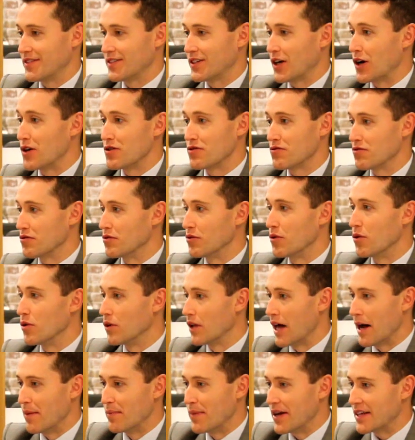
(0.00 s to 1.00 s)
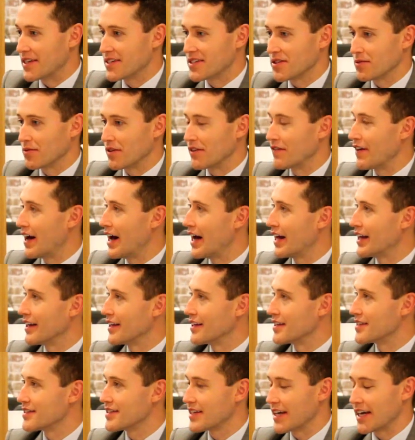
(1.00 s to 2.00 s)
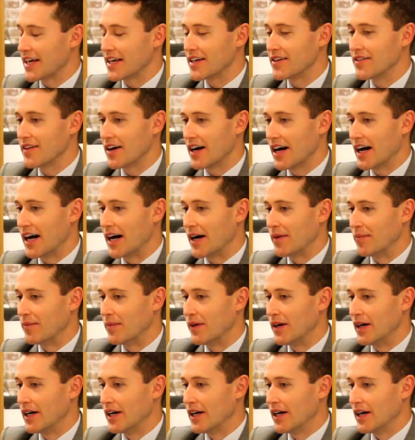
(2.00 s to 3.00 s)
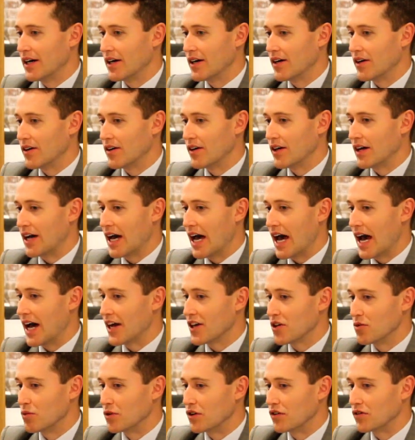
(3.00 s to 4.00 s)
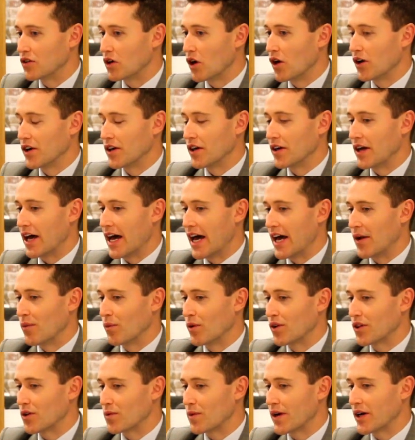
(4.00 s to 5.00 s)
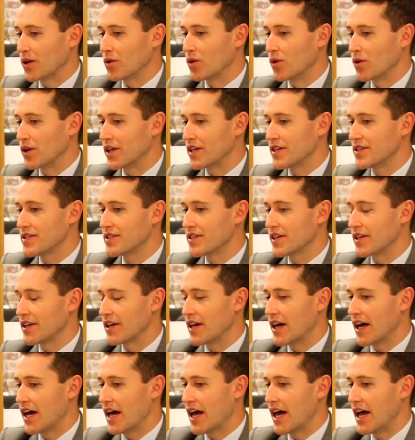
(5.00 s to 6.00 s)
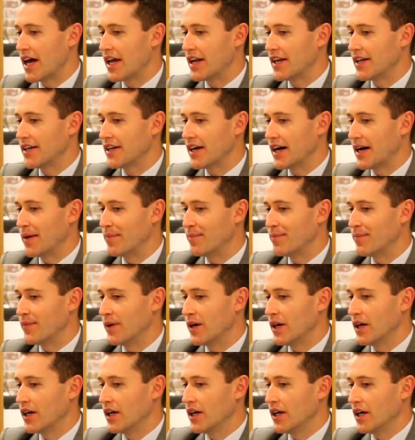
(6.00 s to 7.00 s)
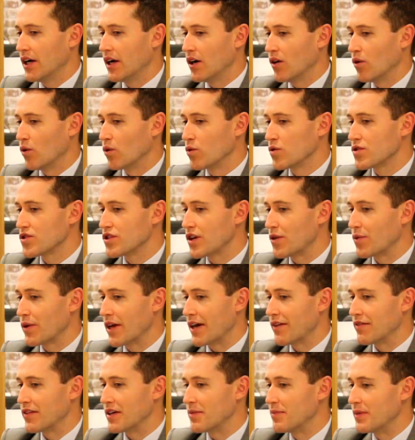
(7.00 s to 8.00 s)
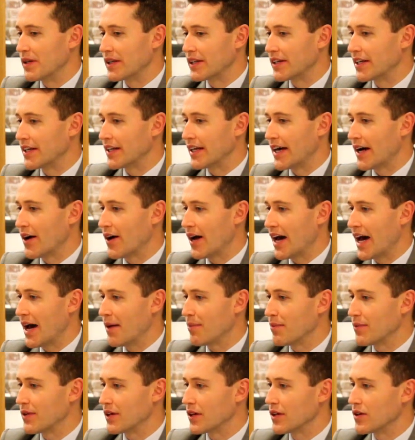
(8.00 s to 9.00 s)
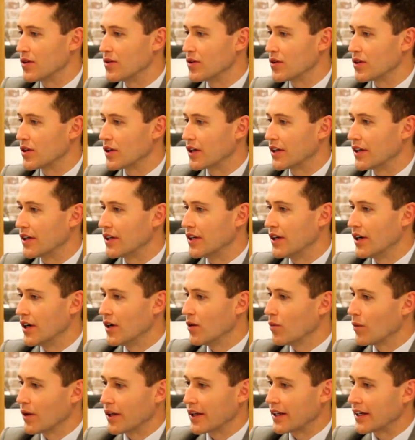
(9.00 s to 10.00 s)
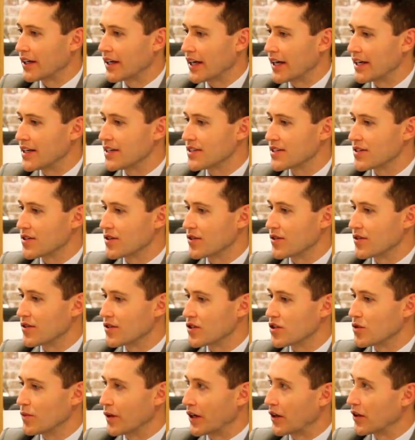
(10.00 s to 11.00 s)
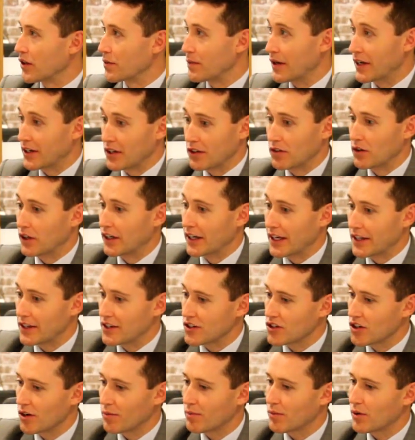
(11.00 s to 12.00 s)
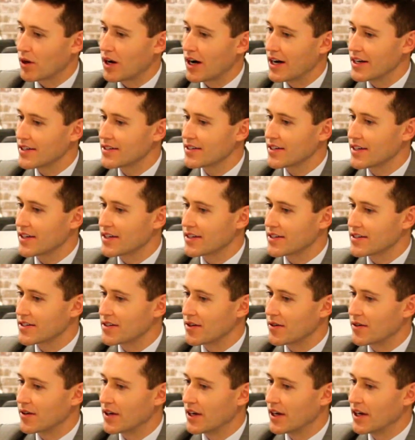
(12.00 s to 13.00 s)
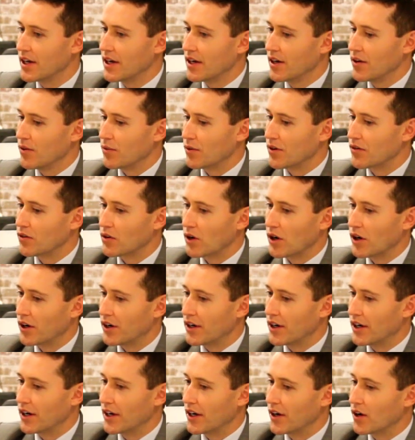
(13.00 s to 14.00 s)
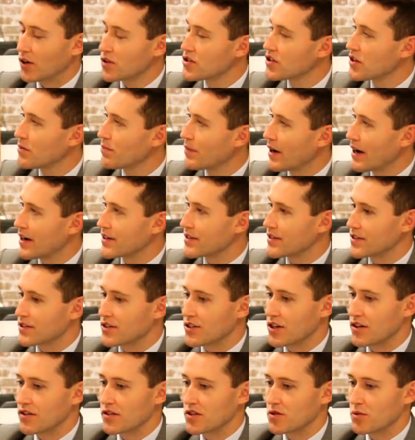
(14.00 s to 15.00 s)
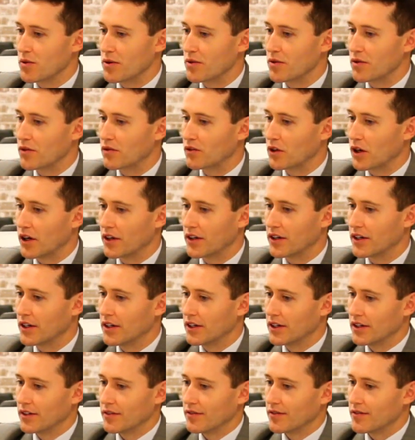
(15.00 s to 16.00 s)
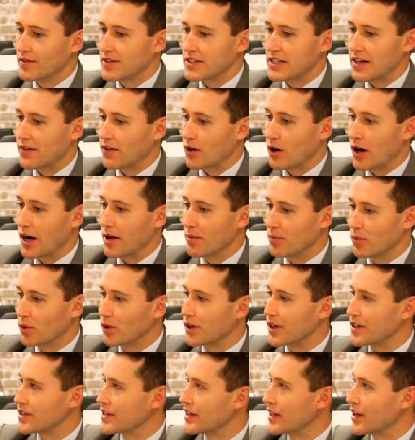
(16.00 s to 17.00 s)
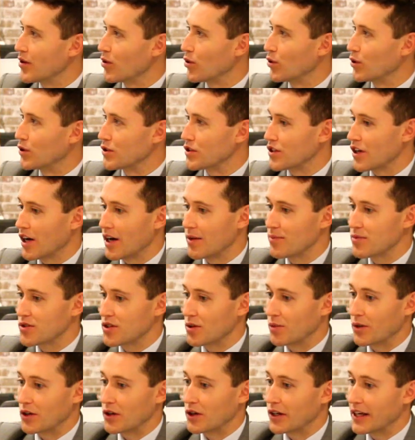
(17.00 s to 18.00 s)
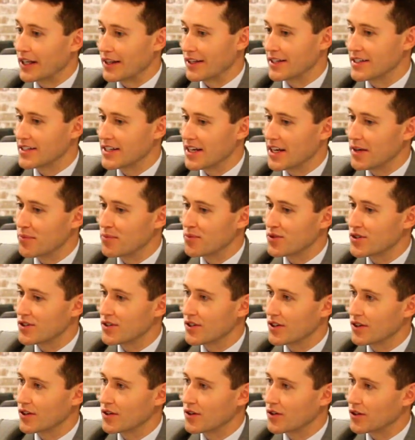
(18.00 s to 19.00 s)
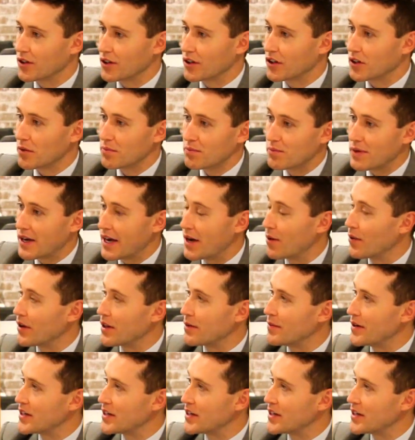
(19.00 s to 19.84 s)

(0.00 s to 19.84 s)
go through all our bets that we've had and see how you would have gone and what the record is, and also we have the ability in our app that you can, one of the keys to winning on the punt, you've got to get the top price, is that we've got an odds comparison service where we've got 7 or 8 bookies in there all the time, so when you get the tips you can compare where the